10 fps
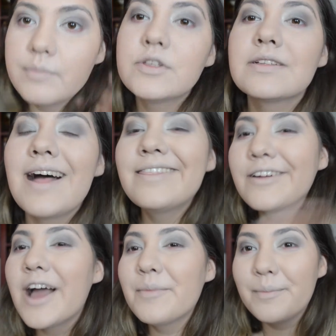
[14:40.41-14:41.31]
I'm just glad they're
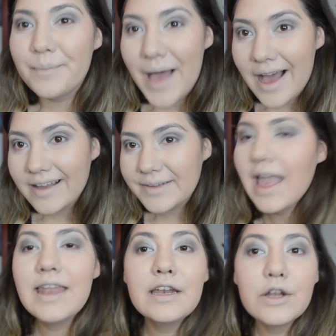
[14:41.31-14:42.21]
coming back,
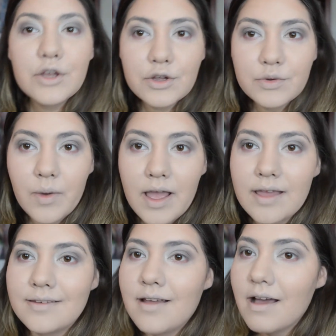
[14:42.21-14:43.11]
and in a good way,
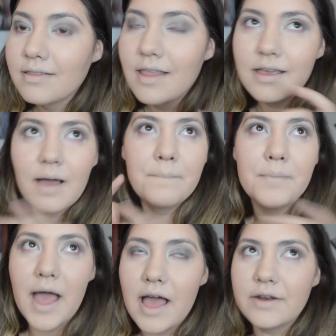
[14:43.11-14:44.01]
and not in, like, a
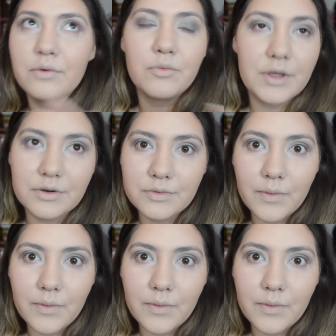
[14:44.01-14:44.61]
bad, weird